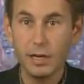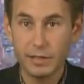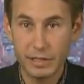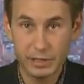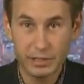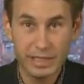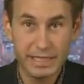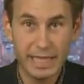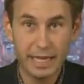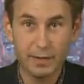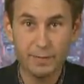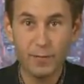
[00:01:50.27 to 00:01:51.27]
The yearly
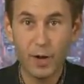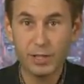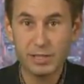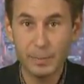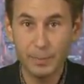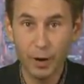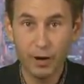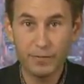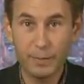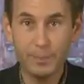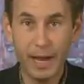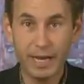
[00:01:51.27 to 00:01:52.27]
data falls
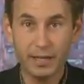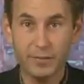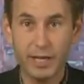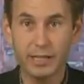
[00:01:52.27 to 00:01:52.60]
above the Bank of